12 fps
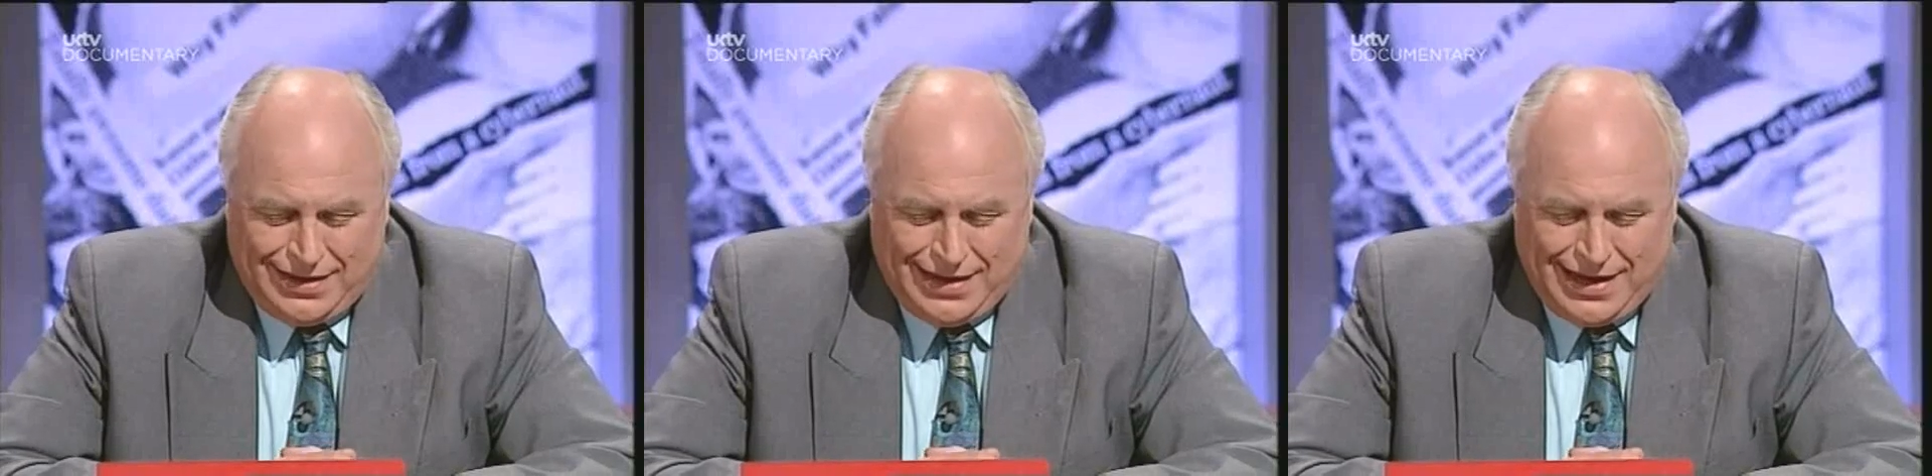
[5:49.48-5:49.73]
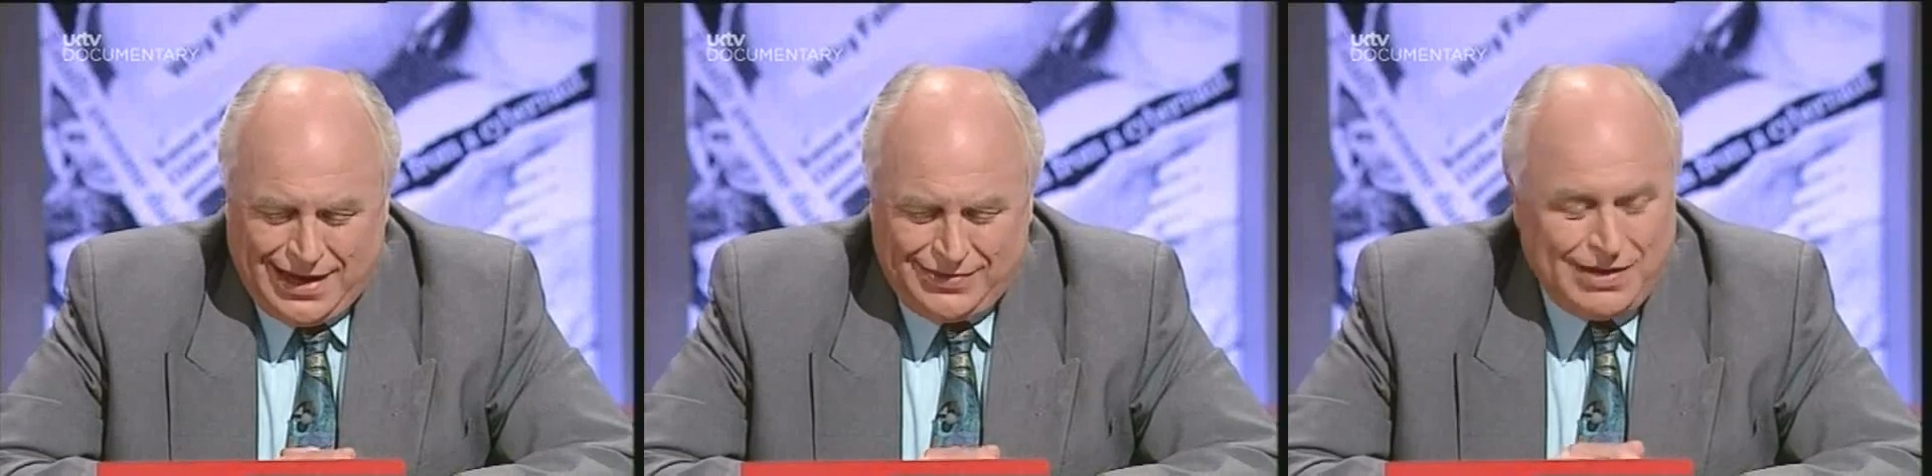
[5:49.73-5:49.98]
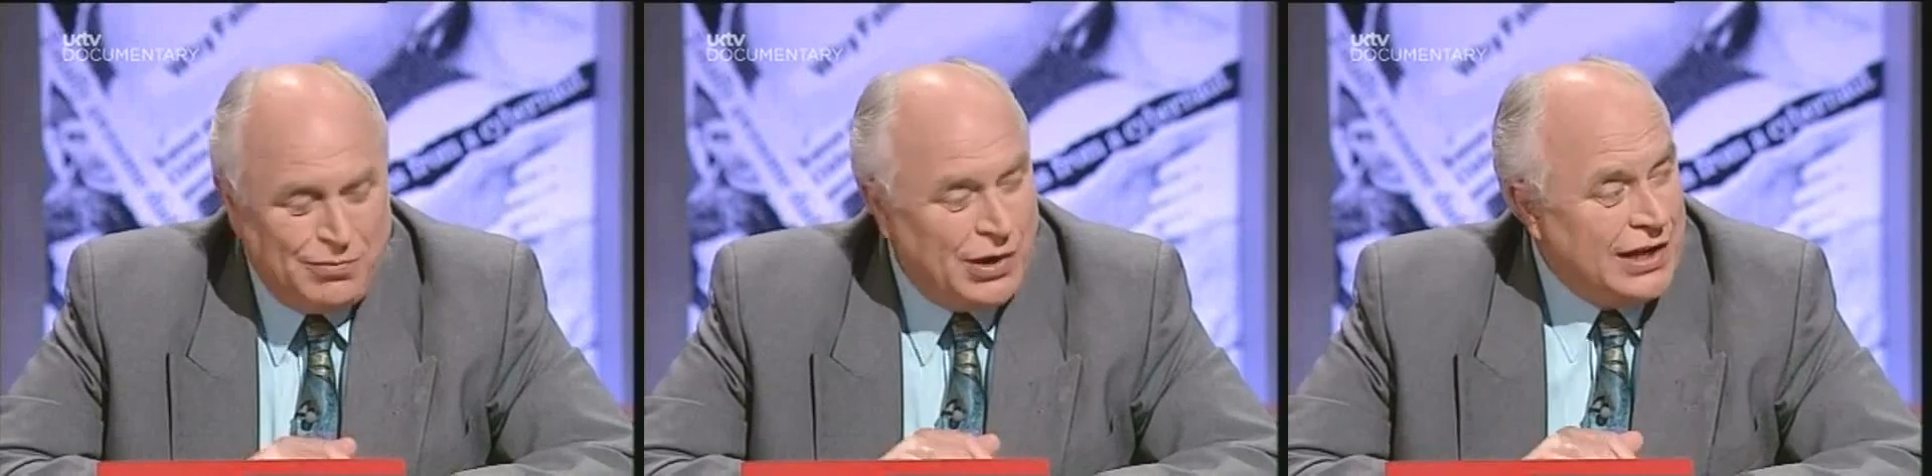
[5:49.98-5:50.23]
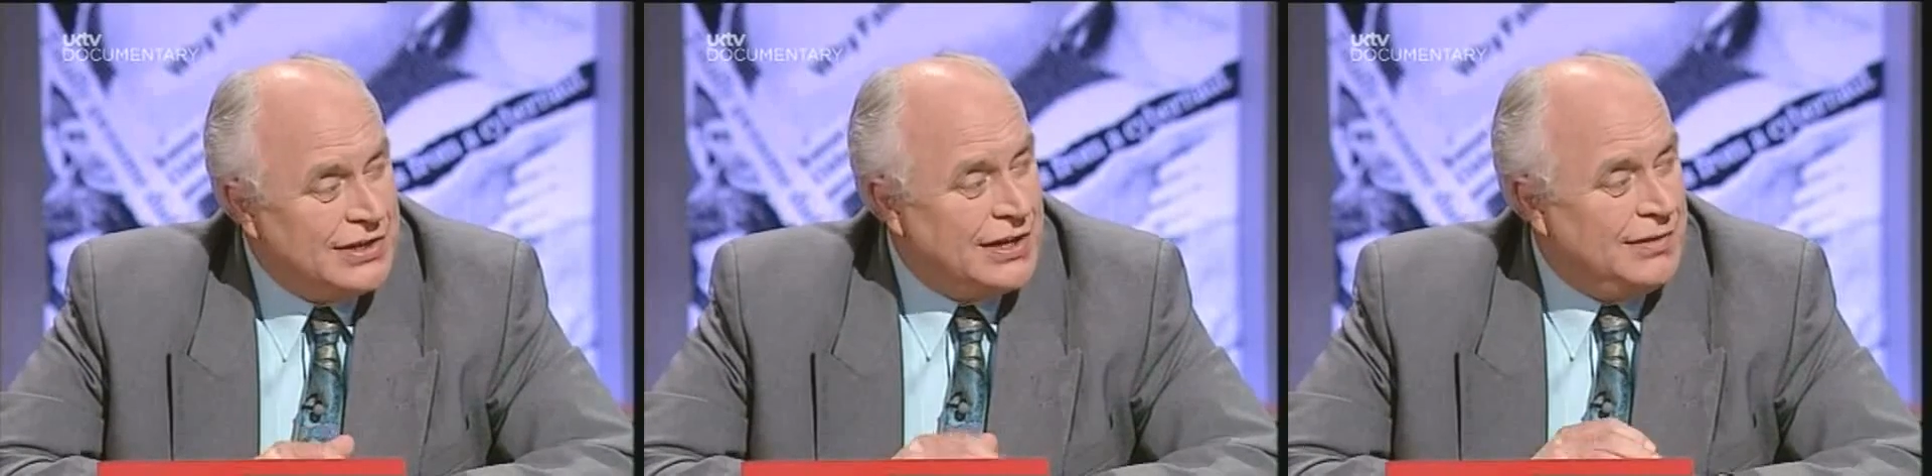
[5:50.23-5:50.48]
And then when
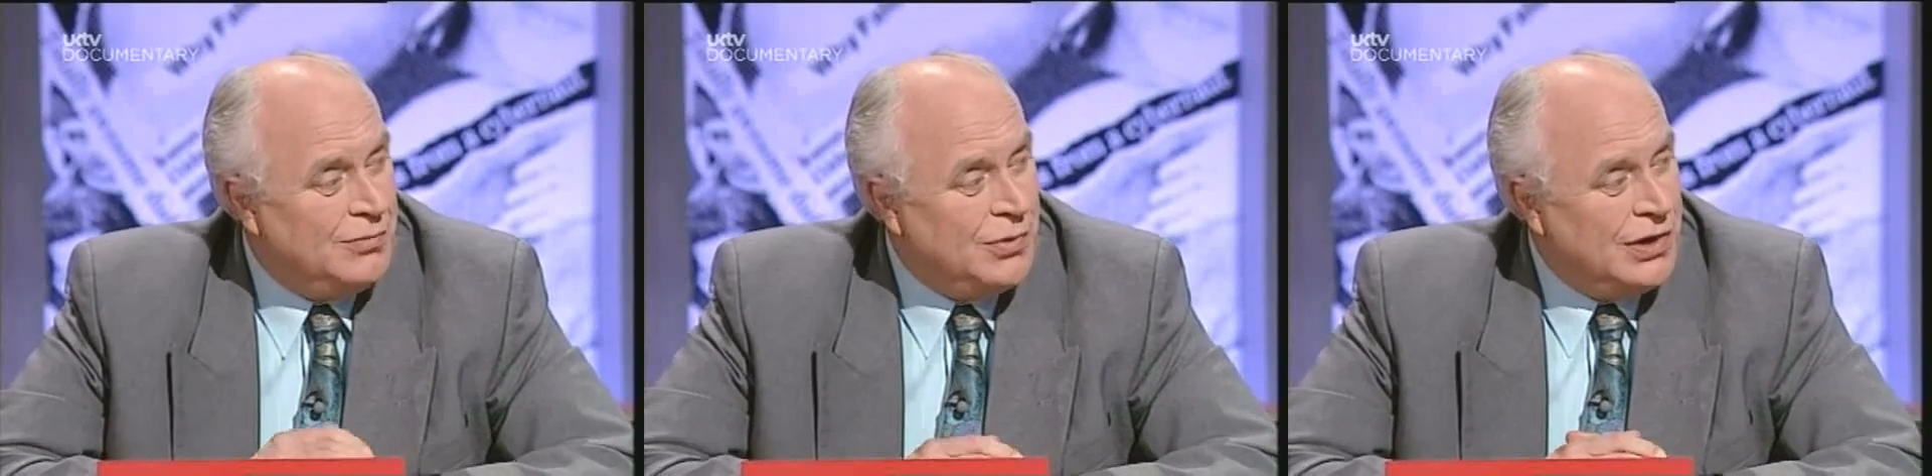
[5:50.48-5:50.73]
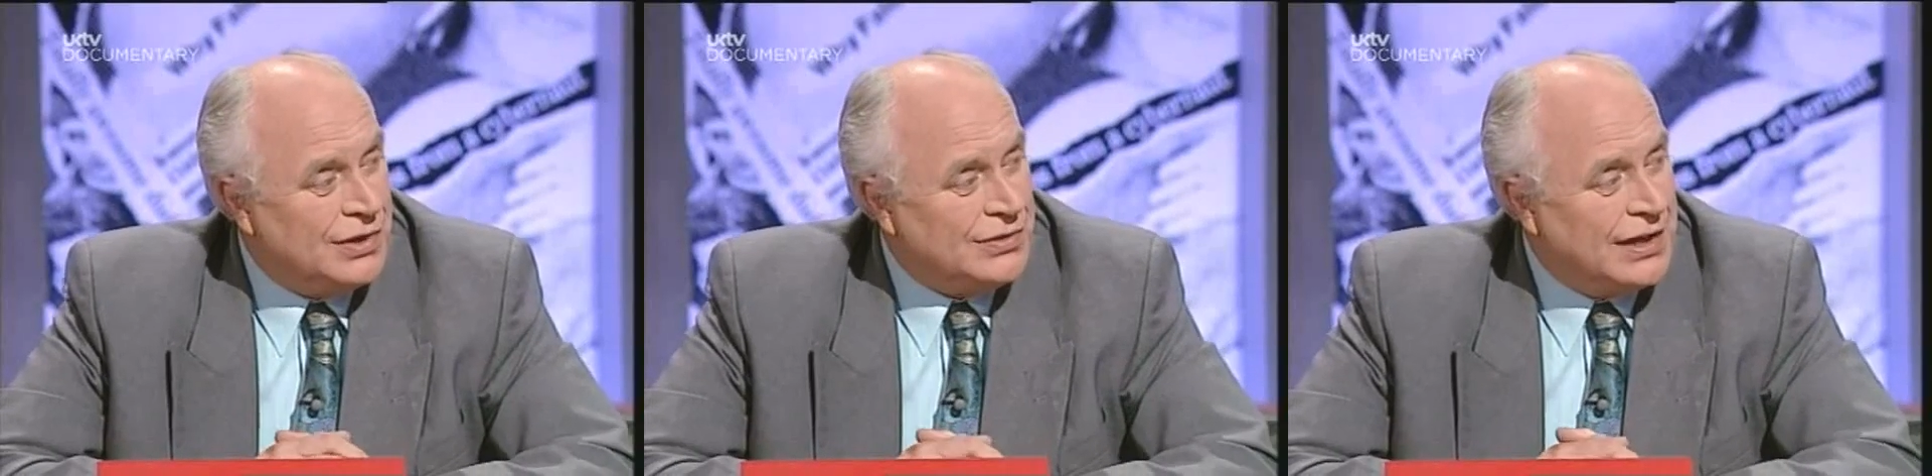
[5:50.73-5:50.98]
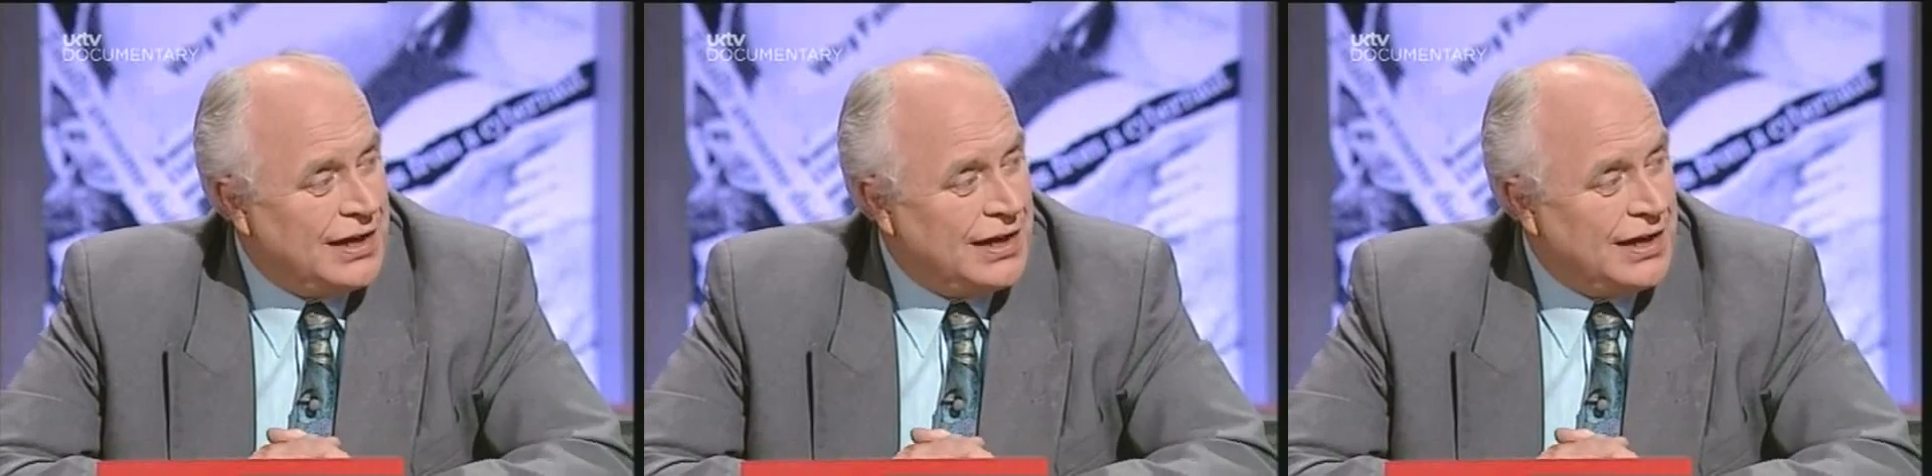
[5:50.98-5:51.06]
it didn't work, they